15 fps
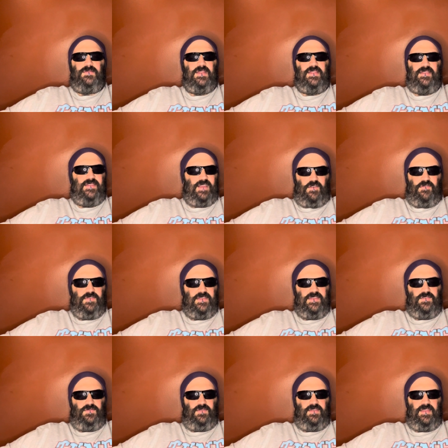itself is
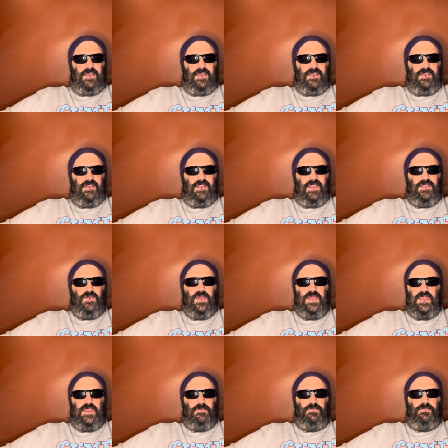interesting and the way
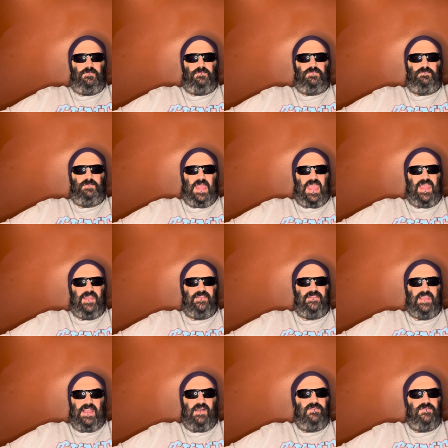that it pans
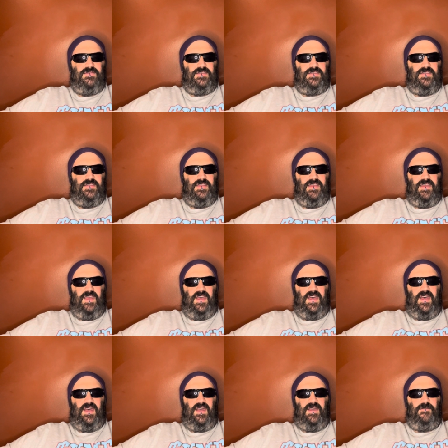out
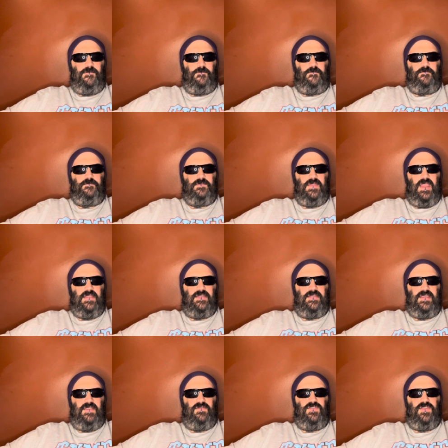um,
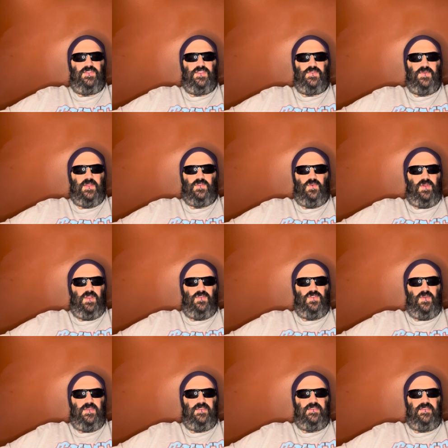instead of just the directorial
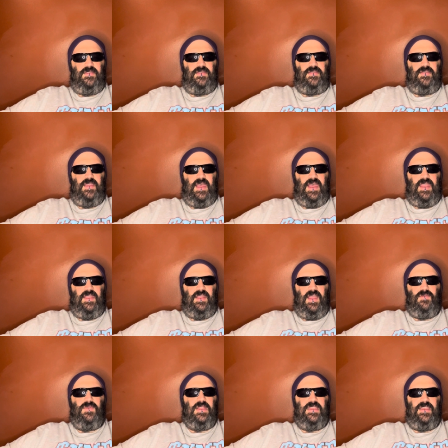choices. I, I
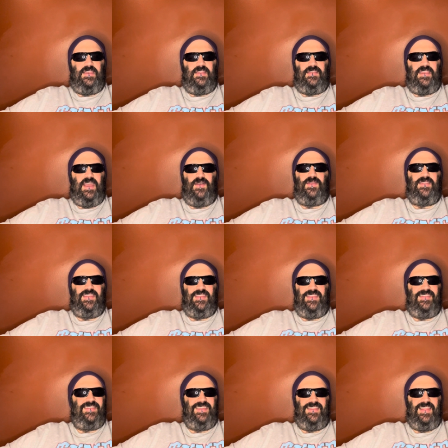really needed now I need to
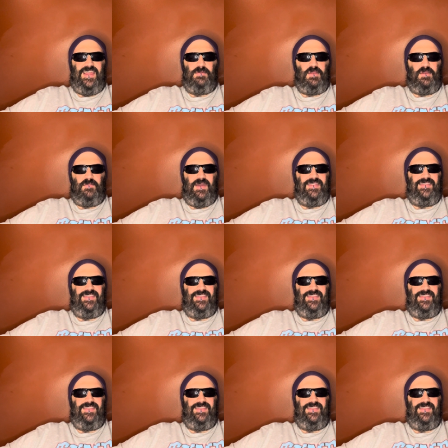see Lady Macbeth